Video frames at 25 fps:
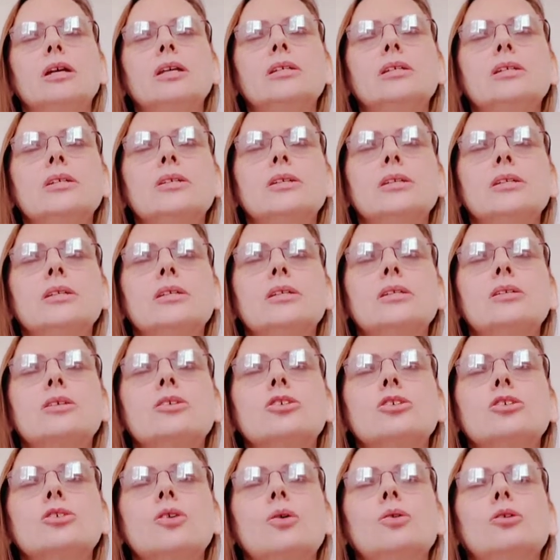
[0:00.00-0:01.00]
into this
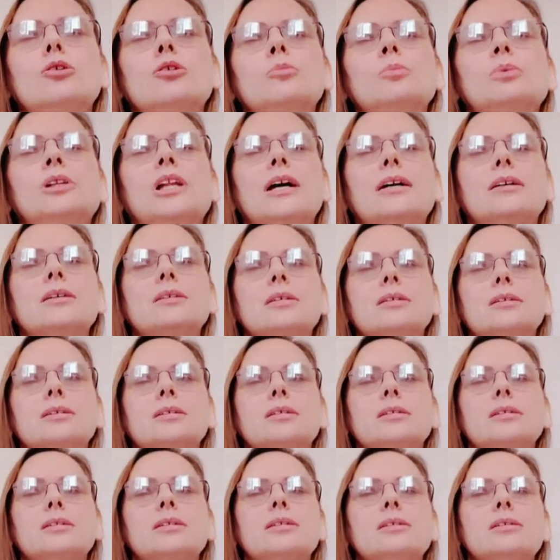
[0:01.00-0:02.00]
solar
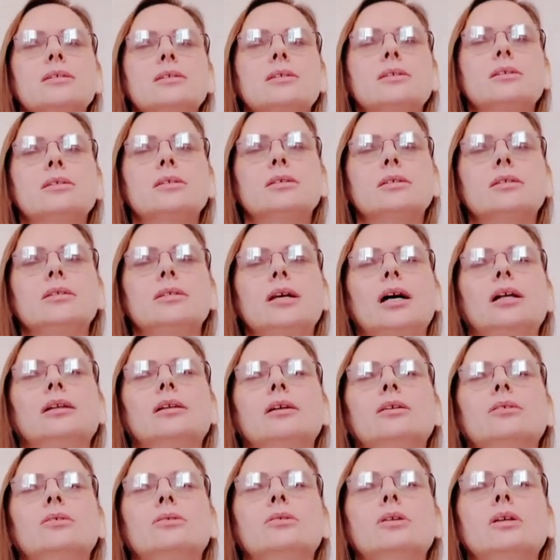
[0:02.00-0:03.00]
plexus, into the
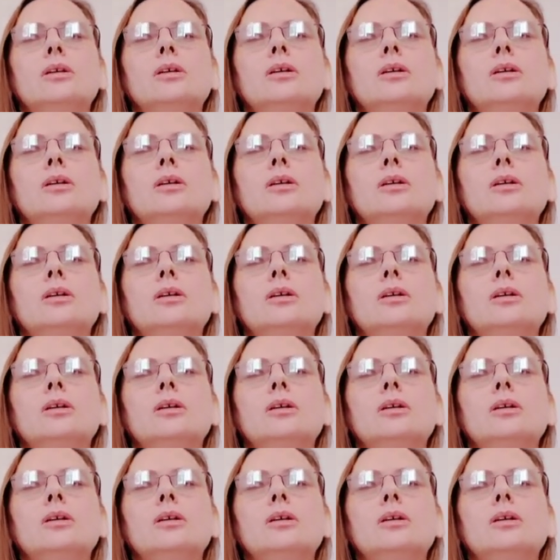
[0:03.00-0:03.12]
yellow,